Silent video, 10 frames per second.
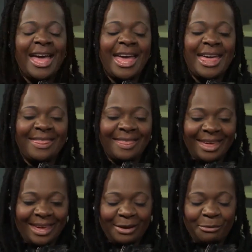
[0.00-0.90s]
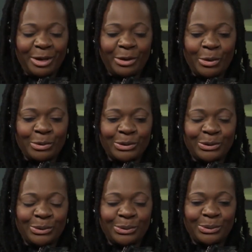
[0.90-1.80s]
And then we go
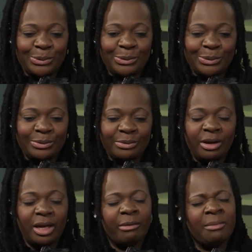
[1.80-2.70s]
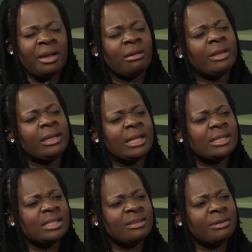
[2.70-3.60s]
to, okay, where am I going next?
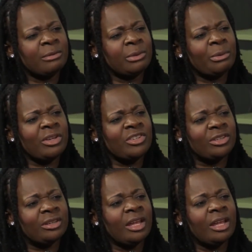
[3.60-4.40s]
That's a very good question.